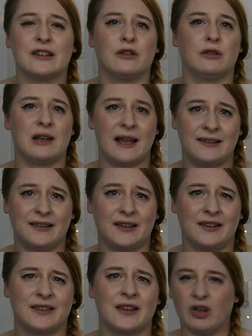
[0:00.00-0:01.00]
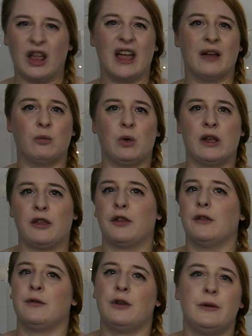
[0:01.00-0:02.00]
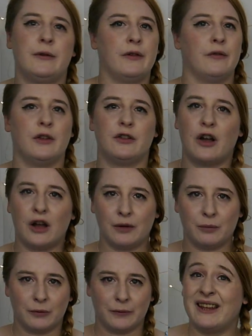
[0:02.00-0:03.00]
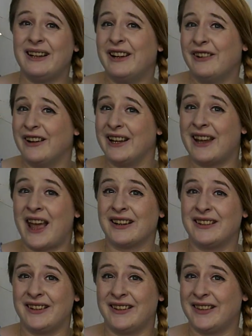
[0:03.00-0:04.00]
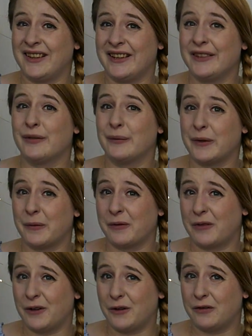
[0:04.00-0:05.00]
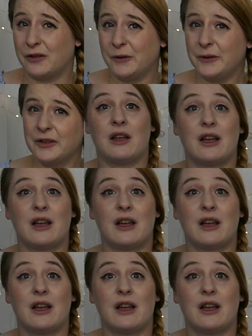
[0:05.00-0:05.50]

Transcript: or letters, and with news of the time and little enacted scenes from some of her novels.